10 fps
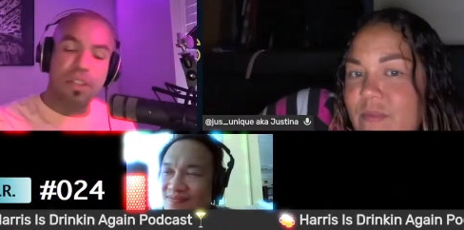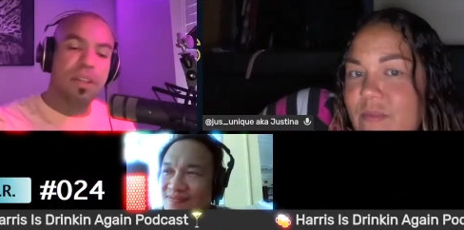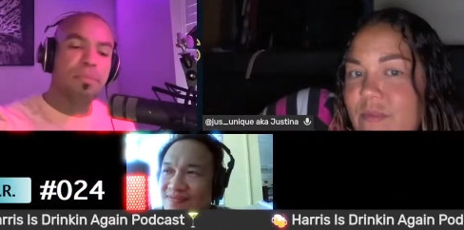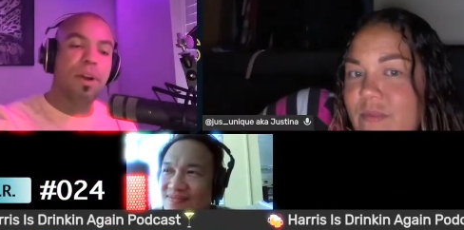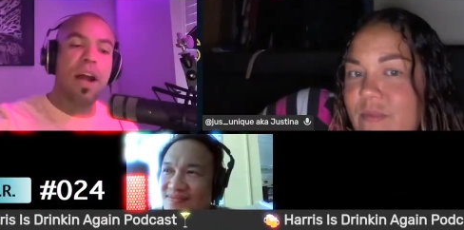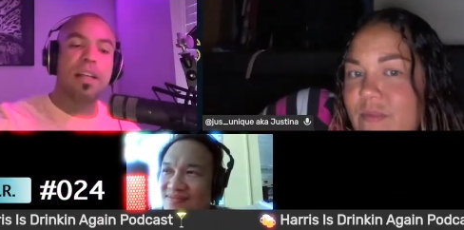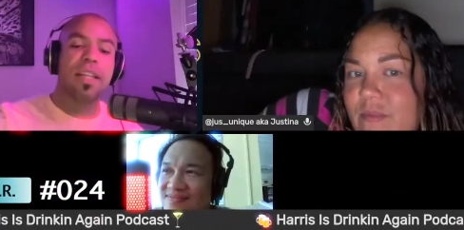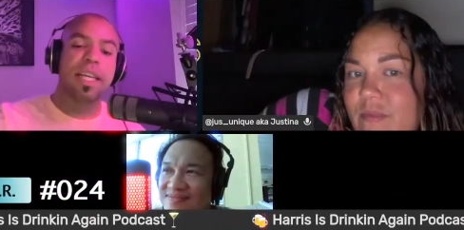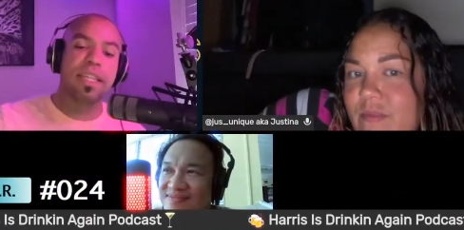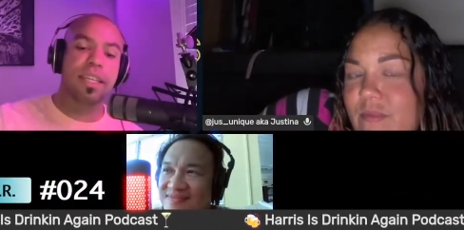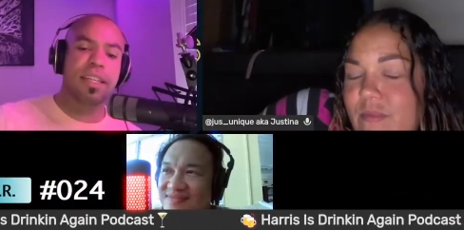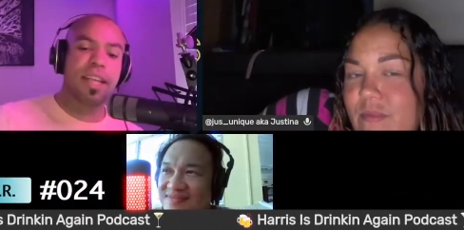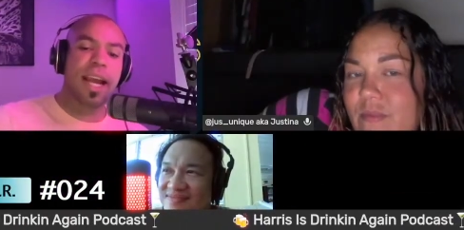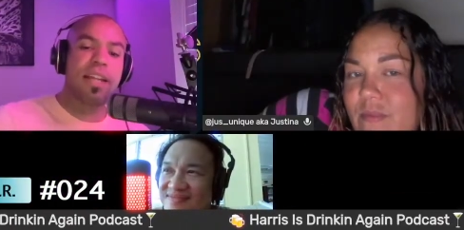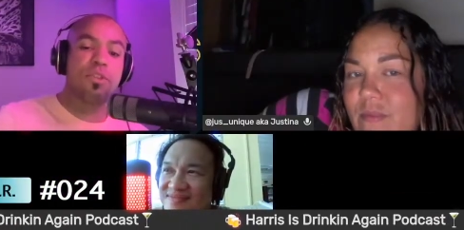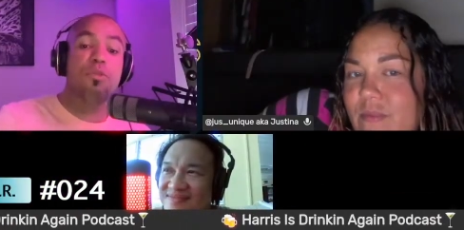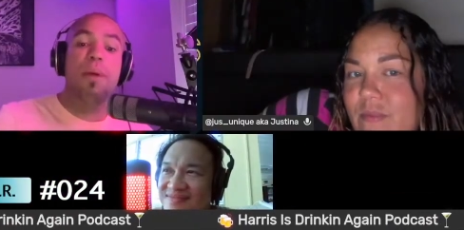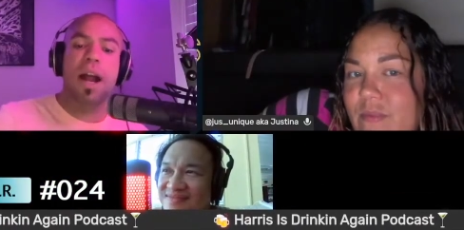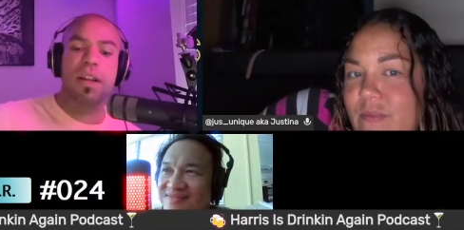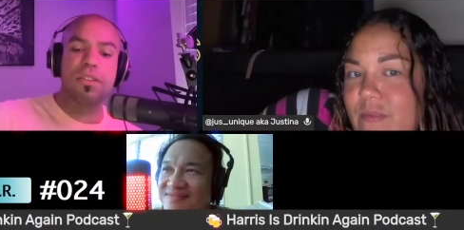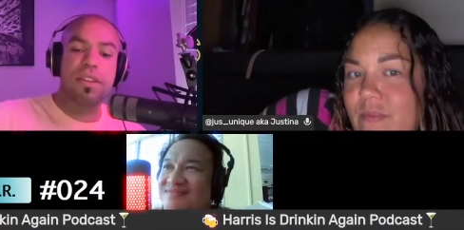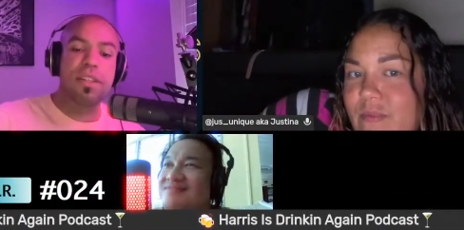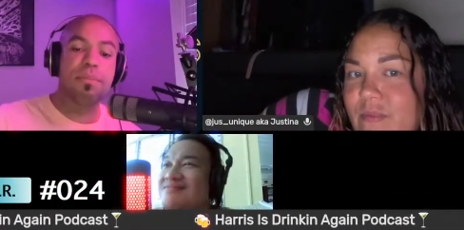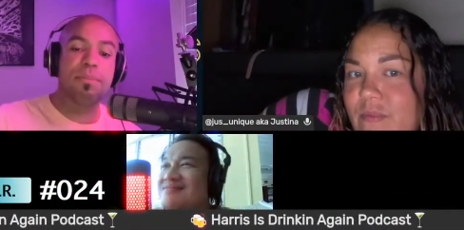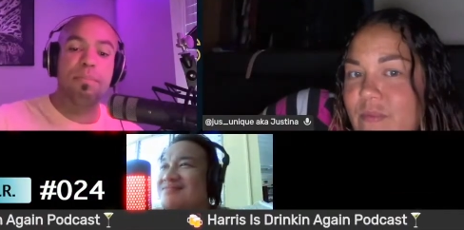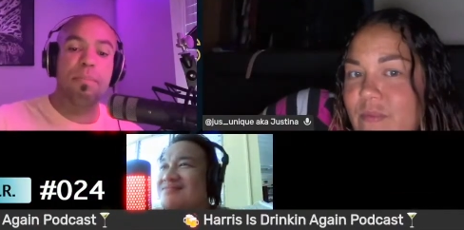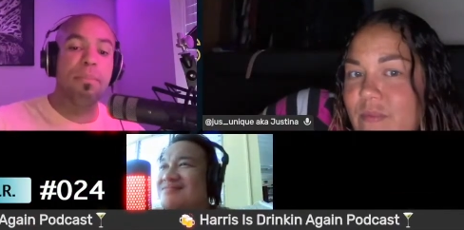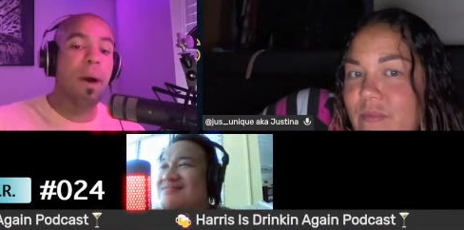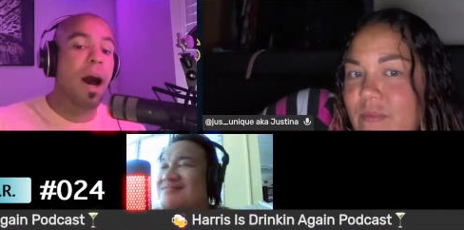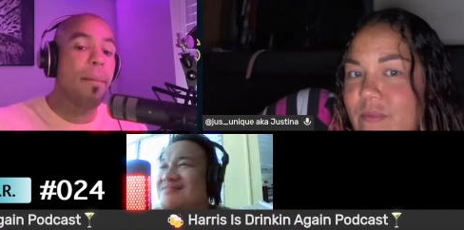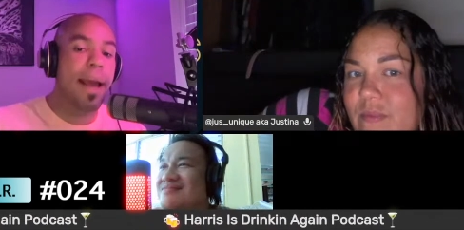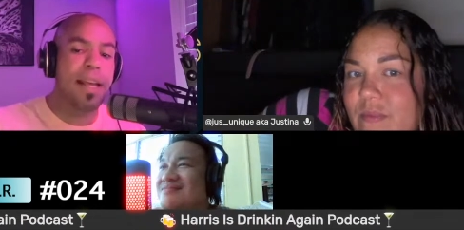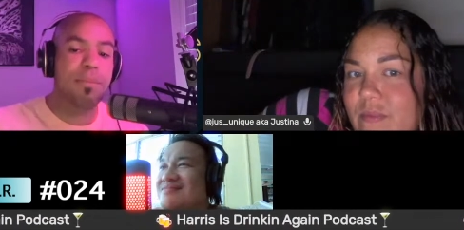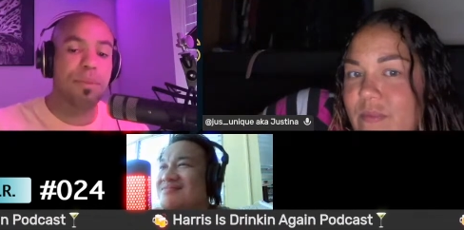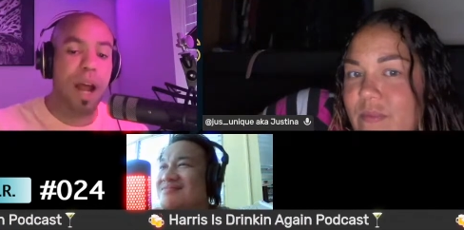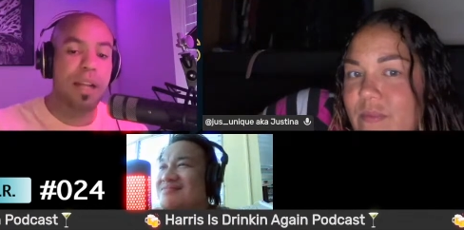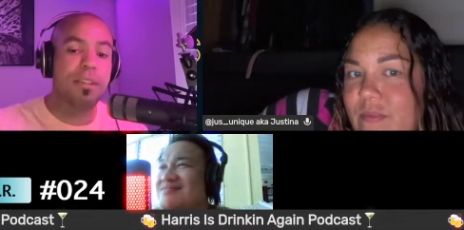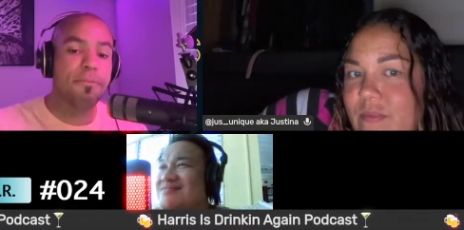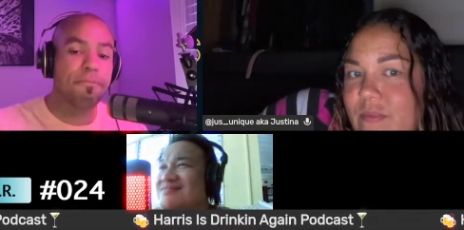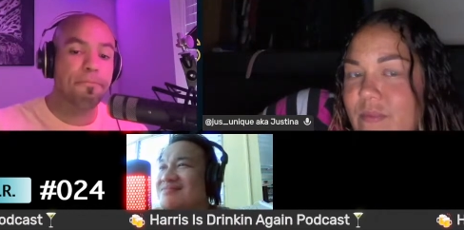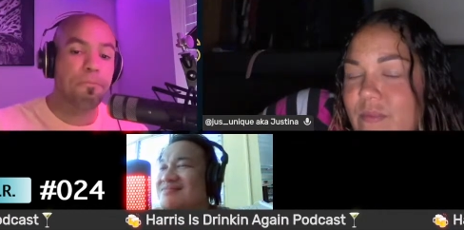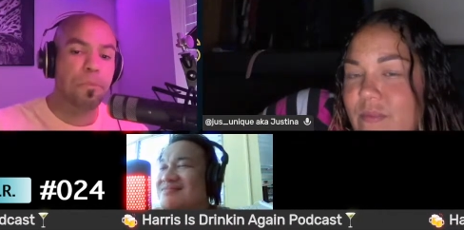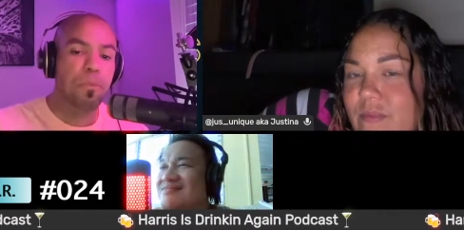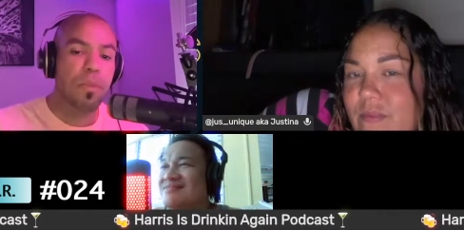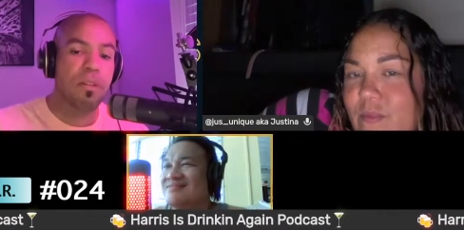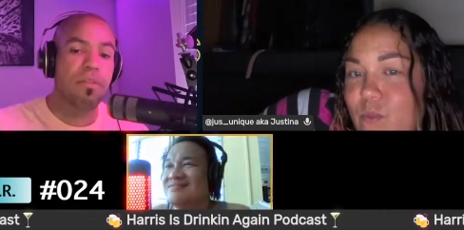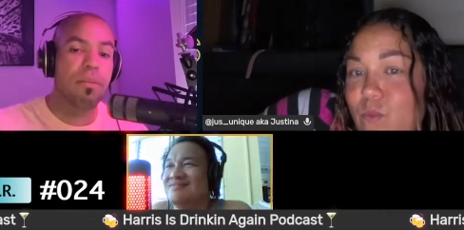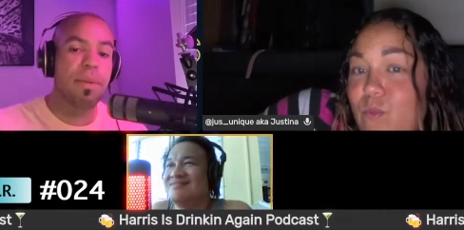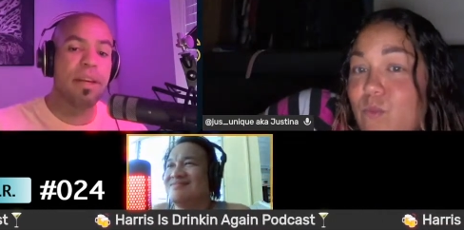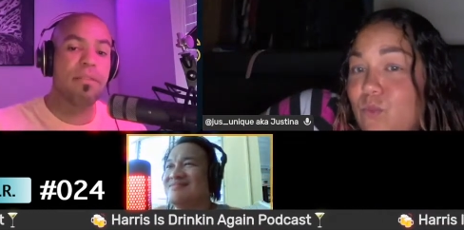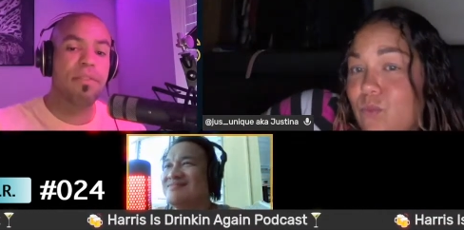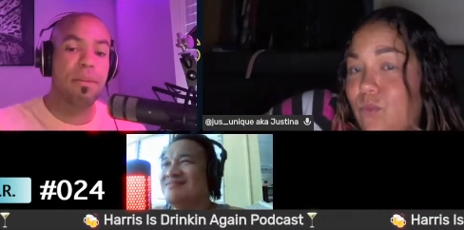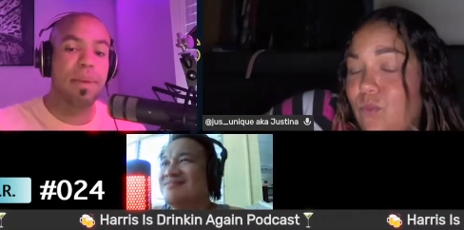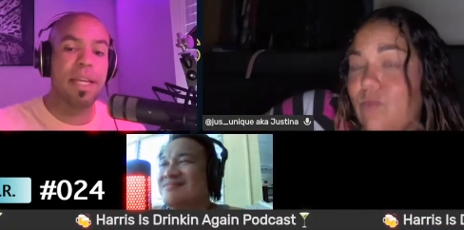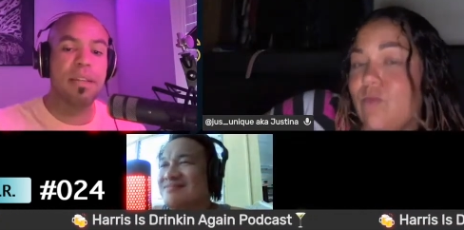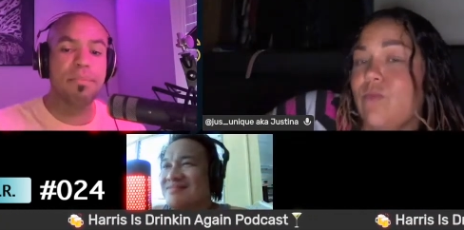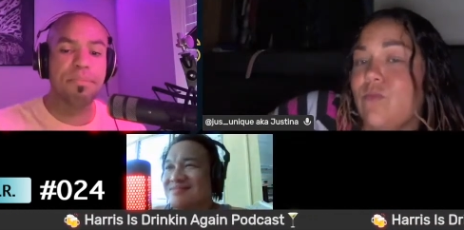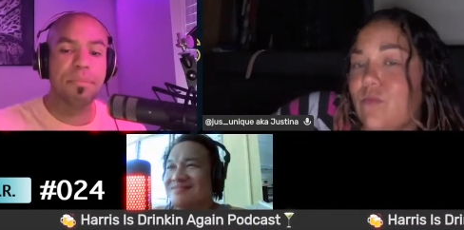Speaker 1: to Prada lately because I got two bottles of this bomb ass Prada mm. for men.